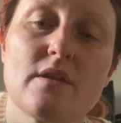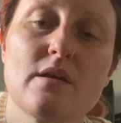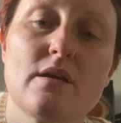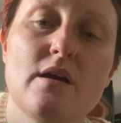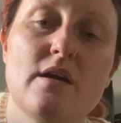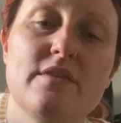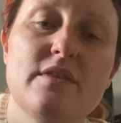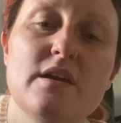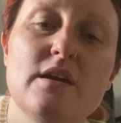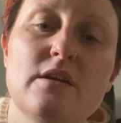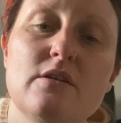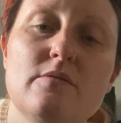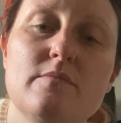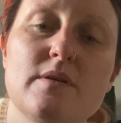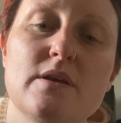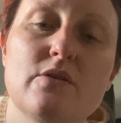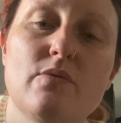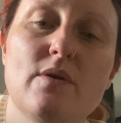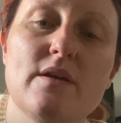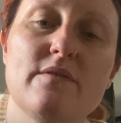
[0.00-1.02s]
I think it'll
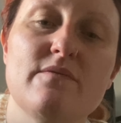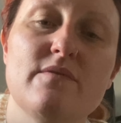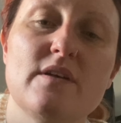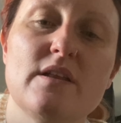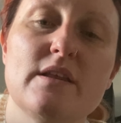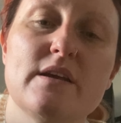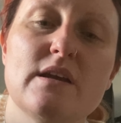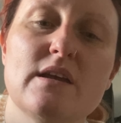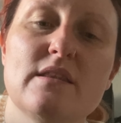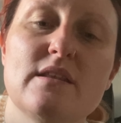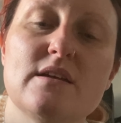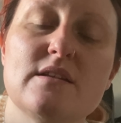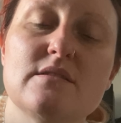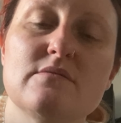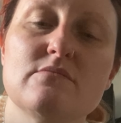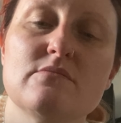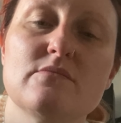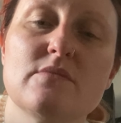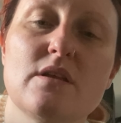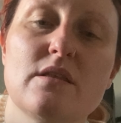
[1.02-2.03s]
be quite filling, and
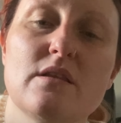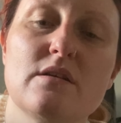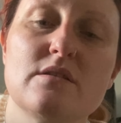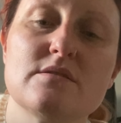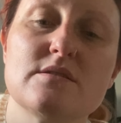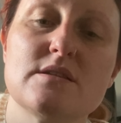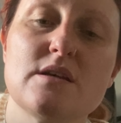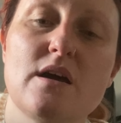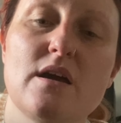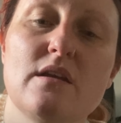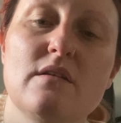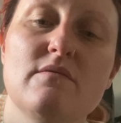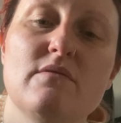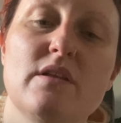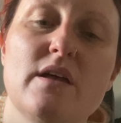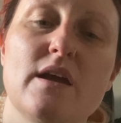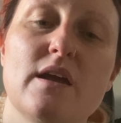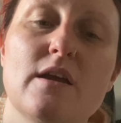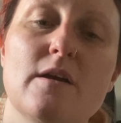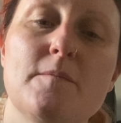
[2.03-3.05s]
then a little side of
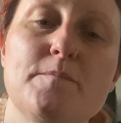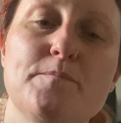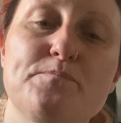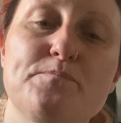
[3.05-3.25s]
like